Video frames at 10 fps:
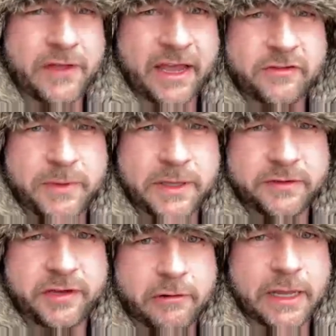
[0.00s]
and we have
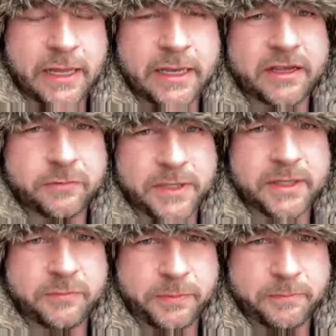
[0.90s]
ex-military and
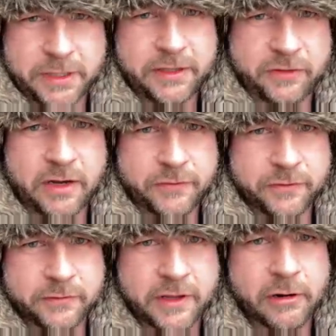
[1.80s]
ex-police
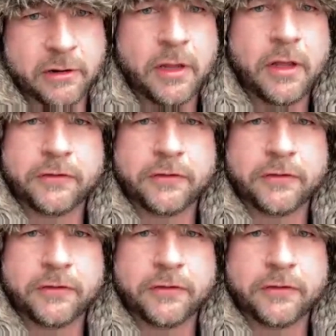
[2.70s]
officers there.